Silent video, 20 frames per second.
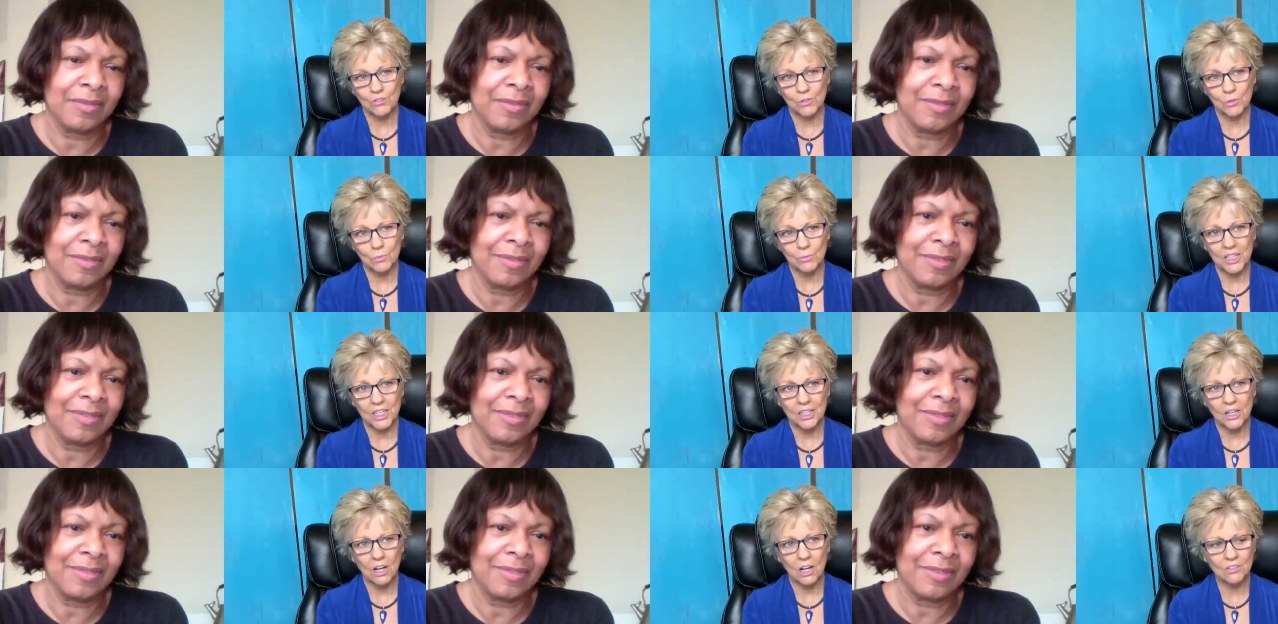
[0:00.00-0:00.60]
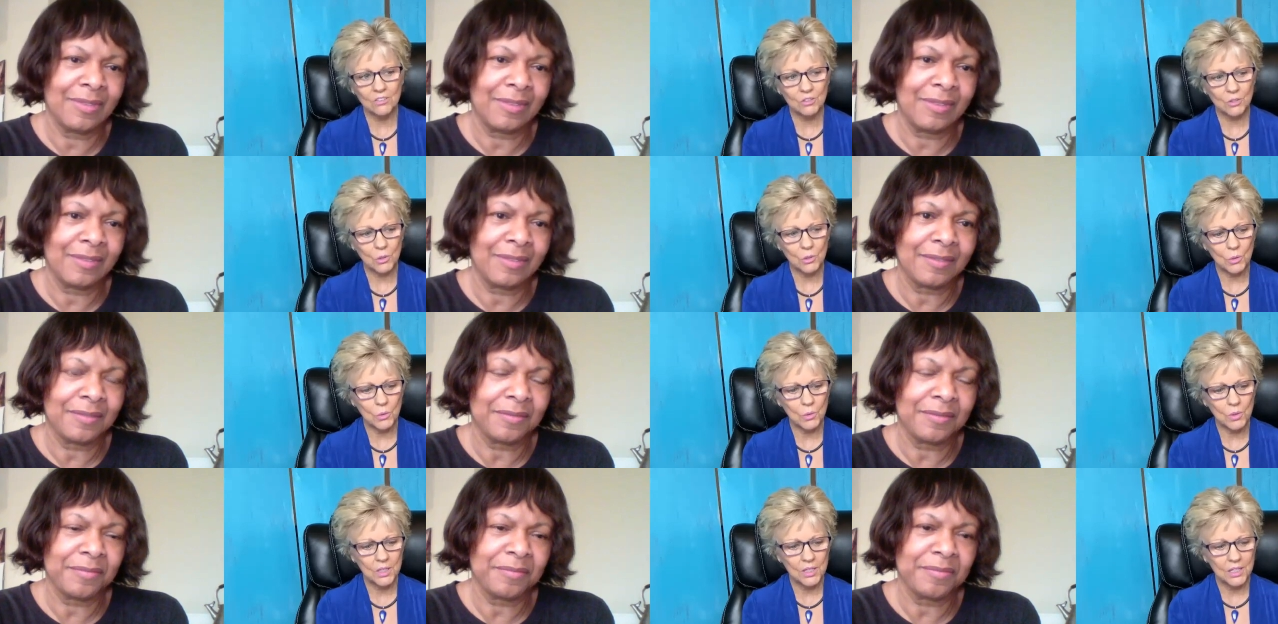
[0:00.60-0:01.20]
Speaker 1: for me. And
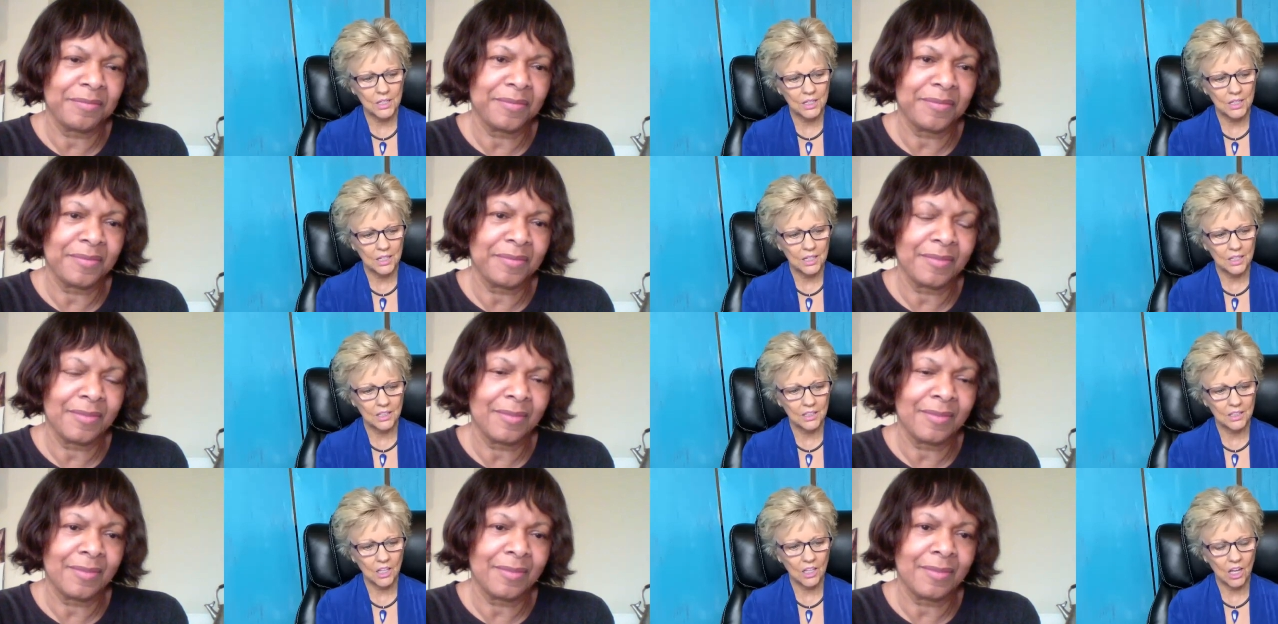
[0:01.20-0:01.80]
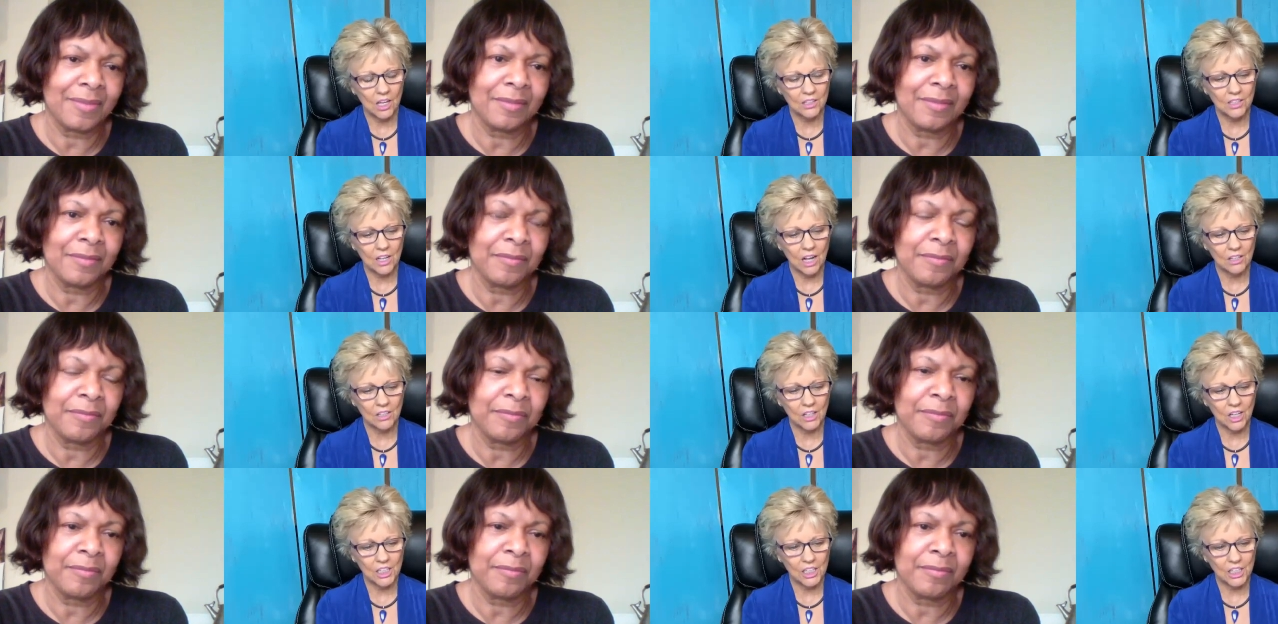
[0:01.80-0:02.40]
also lo-
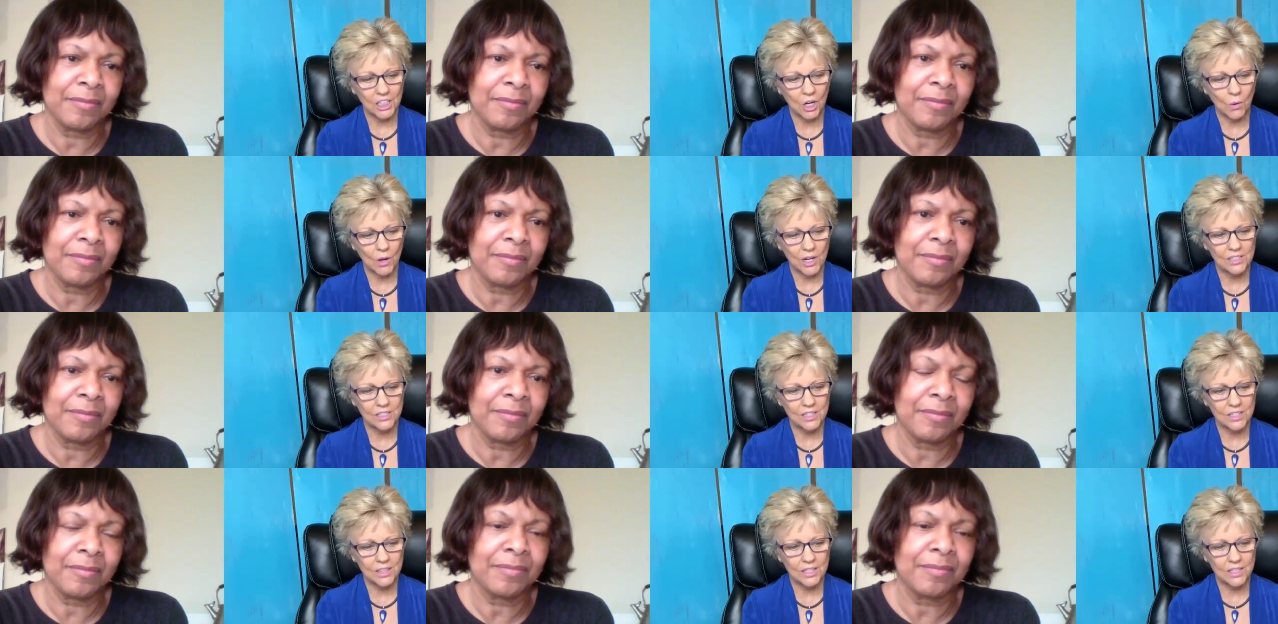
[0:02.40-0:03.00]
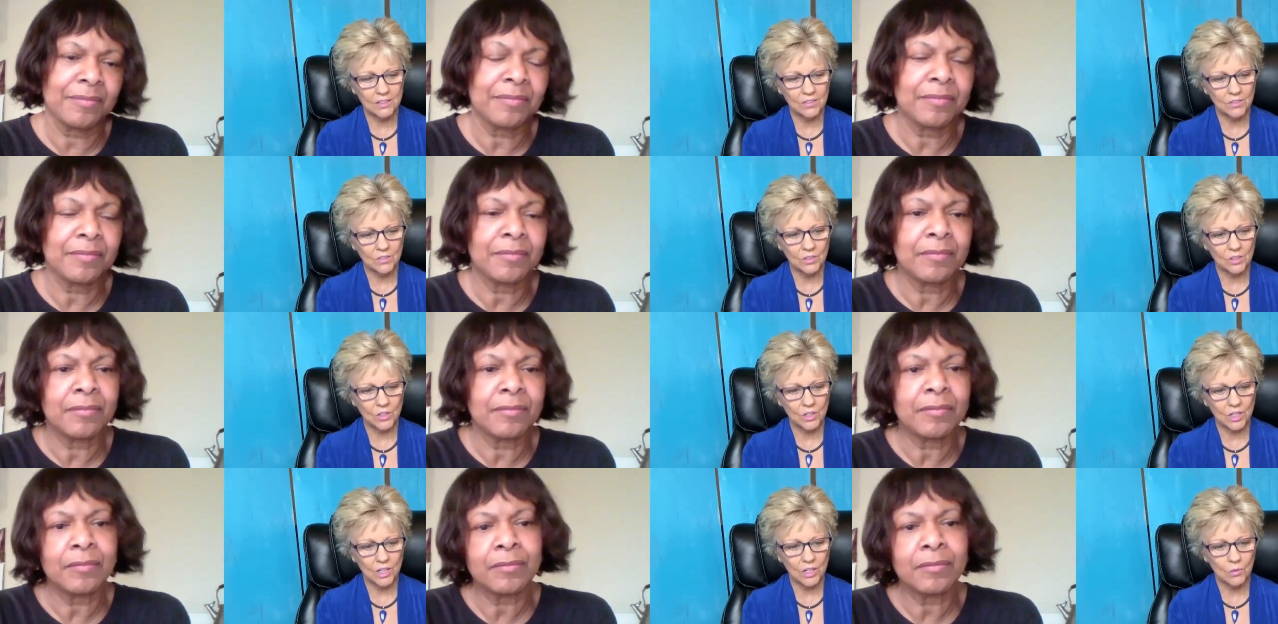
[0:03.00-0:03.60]
not long ago, I did this,
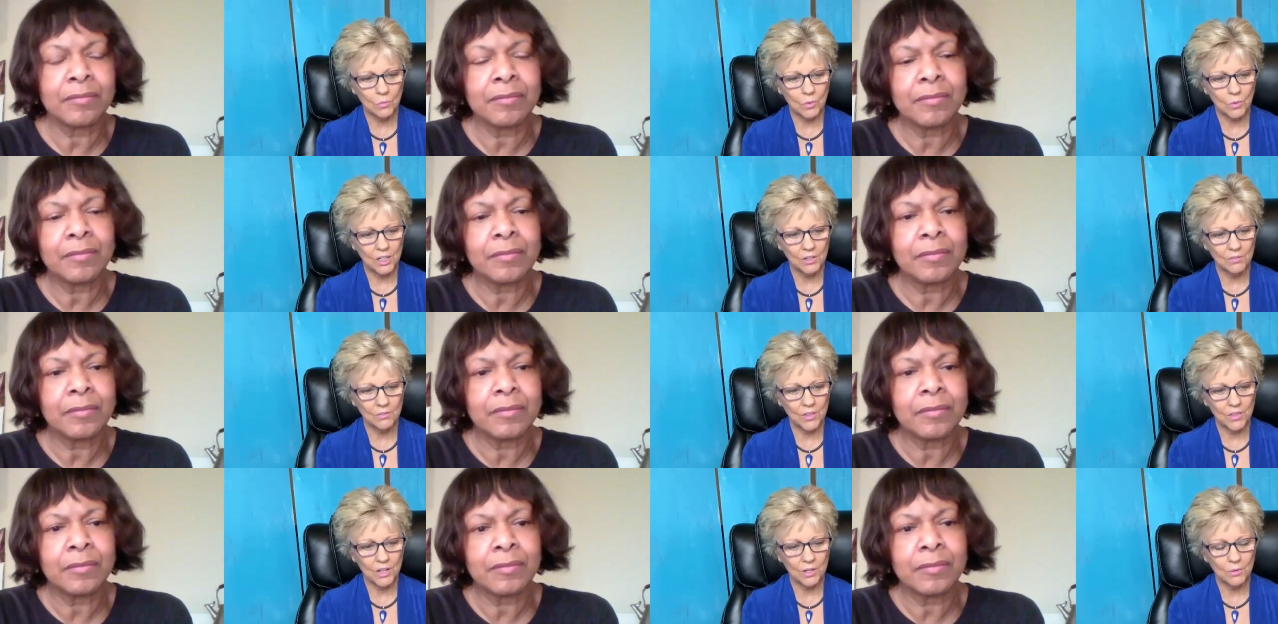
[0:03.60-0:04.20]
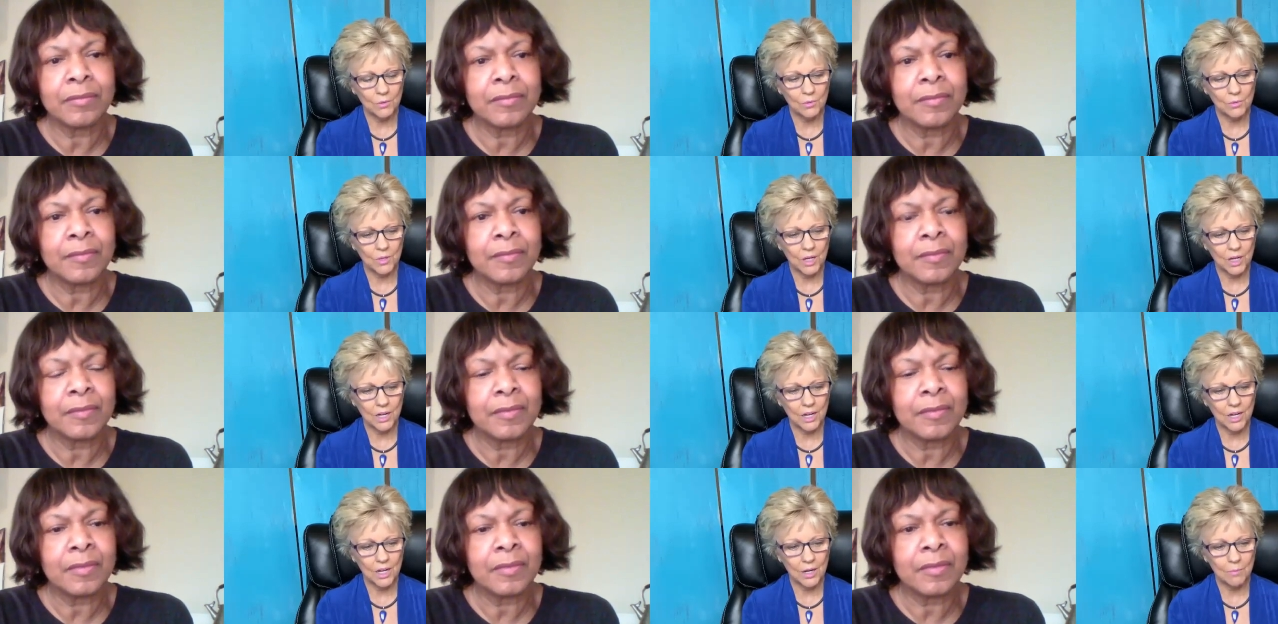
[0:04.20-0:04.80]
one of the
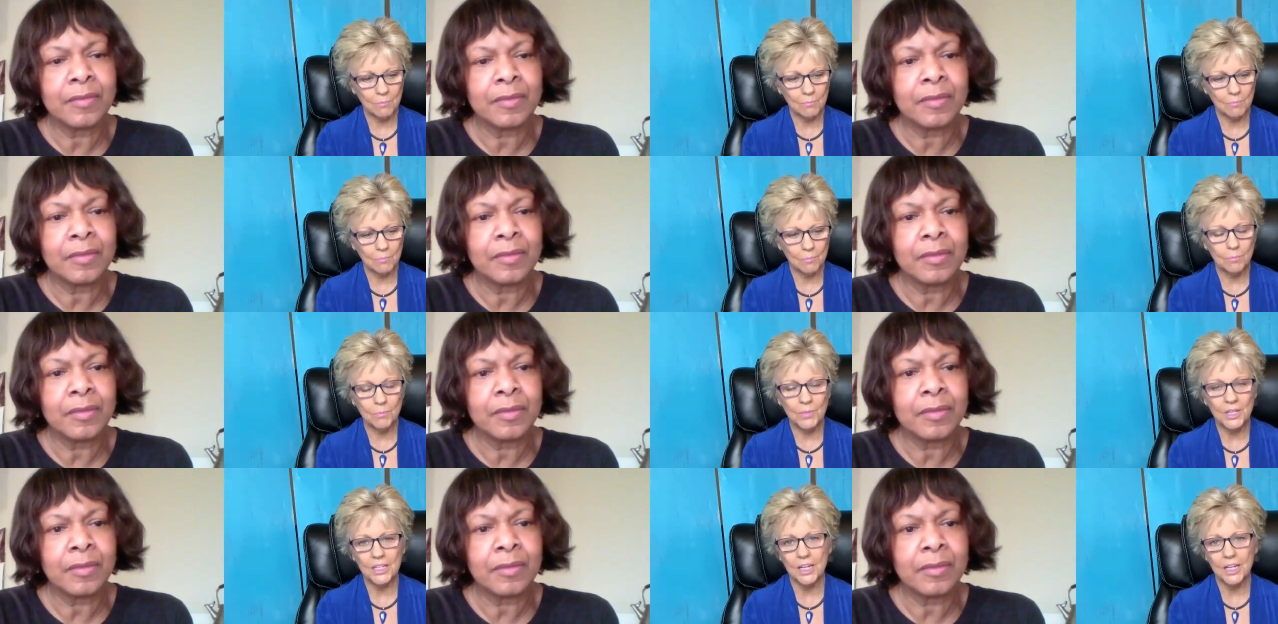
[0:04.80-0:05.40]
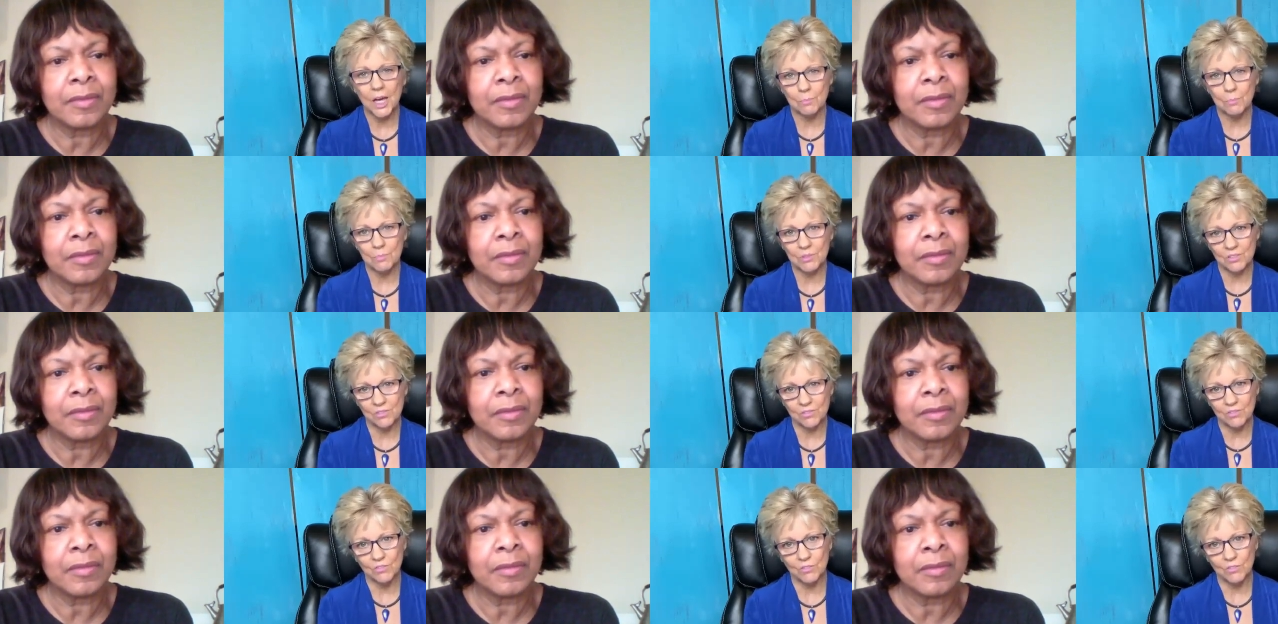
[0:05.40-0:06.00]
um,
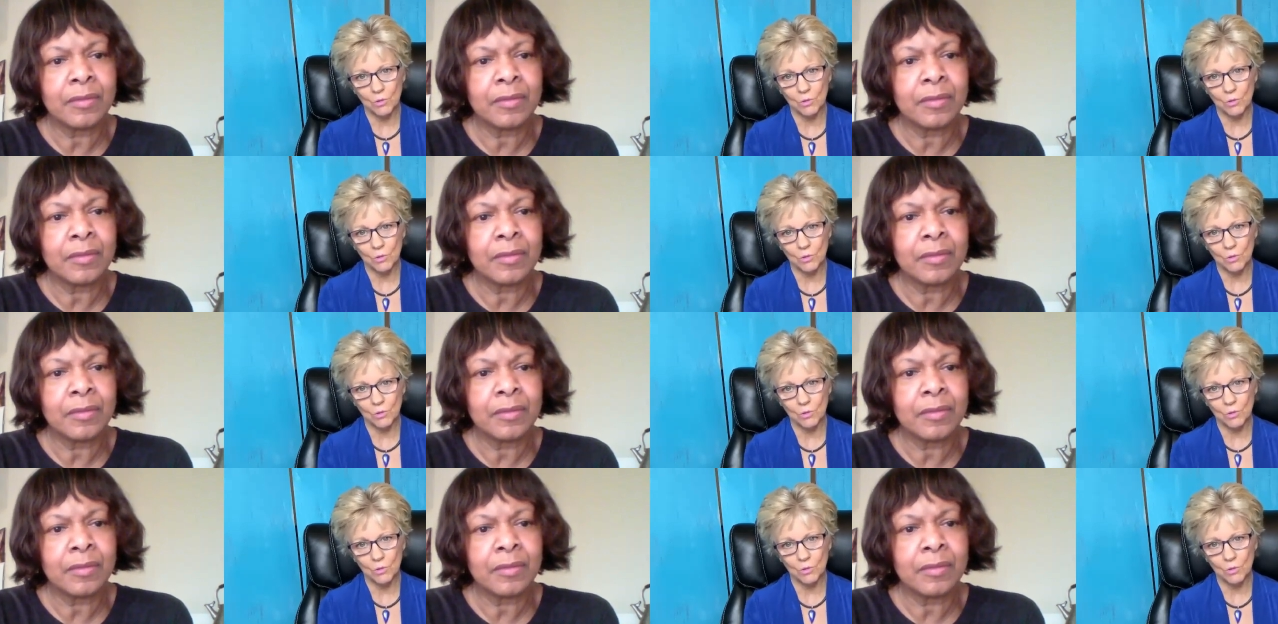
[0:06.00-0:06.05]
meetups for